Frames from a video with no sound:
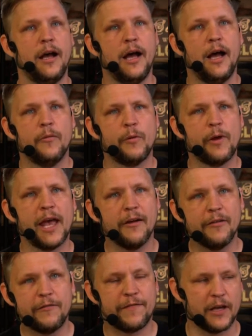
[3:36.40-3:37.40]
But we
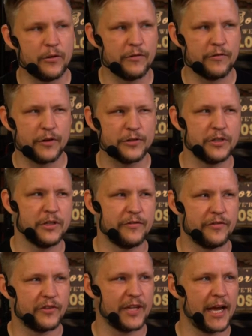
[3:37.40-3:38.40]
haven't found a version of
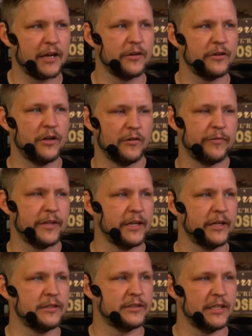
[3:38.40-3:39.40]
stagger on
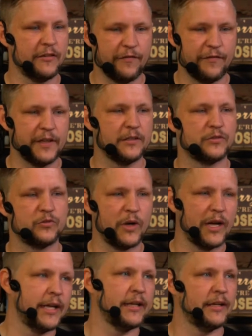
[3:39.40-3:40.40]
players that feels
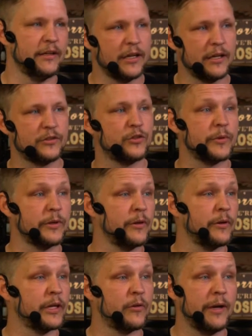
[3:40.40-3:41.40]
right and not super
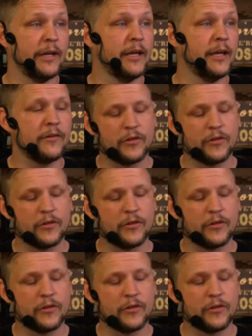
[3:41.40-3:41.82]
annoying quite yet,